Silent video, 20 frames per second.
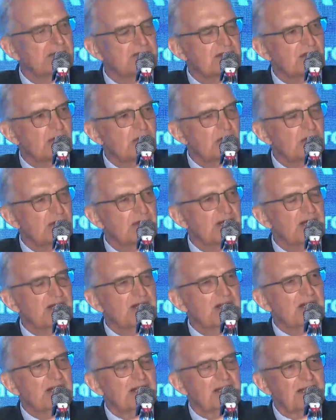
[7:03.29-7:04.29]
So
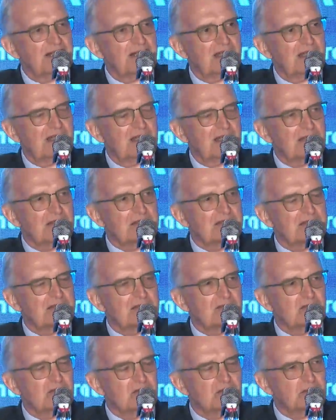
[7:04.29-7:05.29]

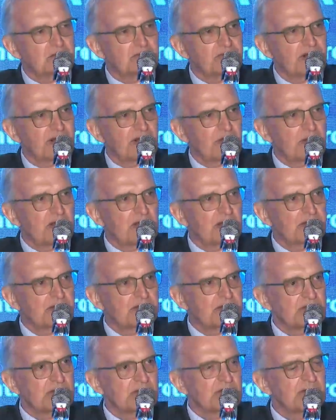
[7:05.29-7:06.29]
it's all very well
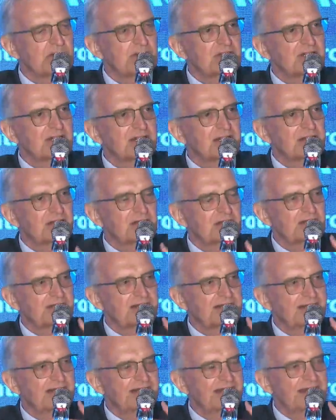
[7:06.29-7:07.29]
to
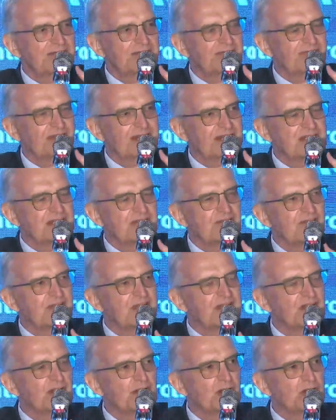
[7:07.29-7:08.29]

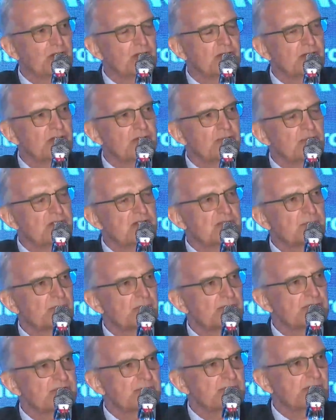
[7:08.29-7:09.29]
effectively load the
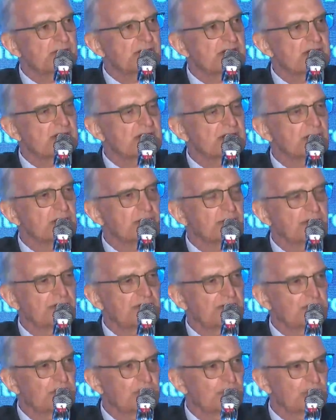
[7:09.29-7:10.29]
responsibility on
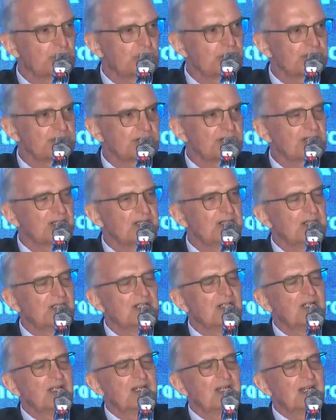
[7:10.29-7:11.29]
the board,
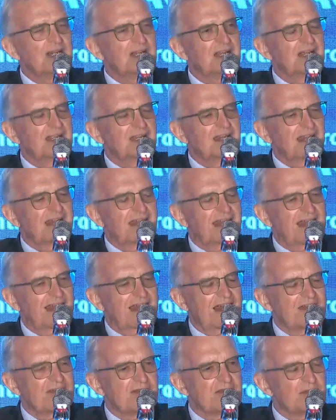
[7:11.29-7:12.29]

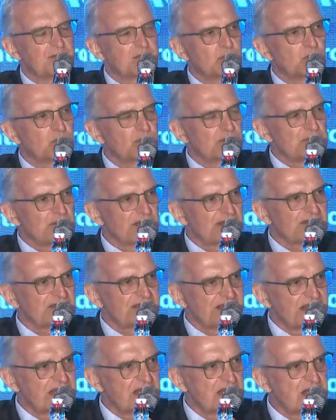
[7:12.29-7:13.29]
and the board must
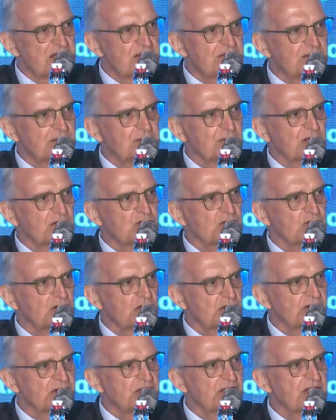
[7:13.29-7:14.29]
lead, must
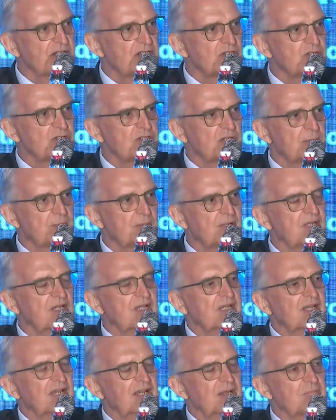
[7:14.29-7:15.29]
show the leadership,
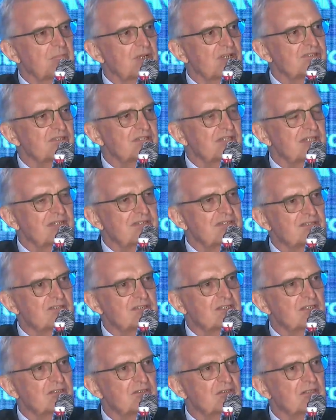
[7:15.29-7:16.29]
and must
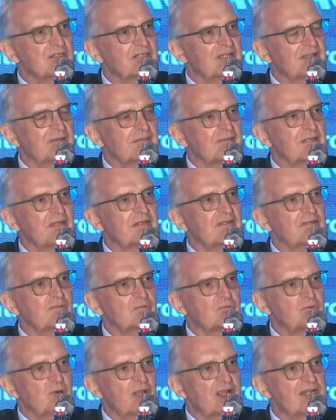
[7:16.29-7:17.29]
instill, I think, the
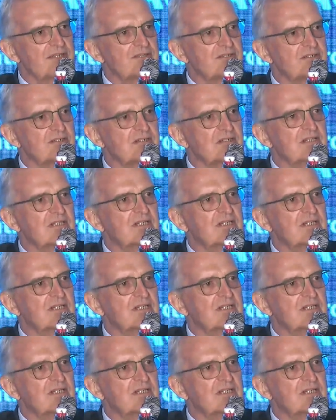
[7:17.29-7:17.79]
right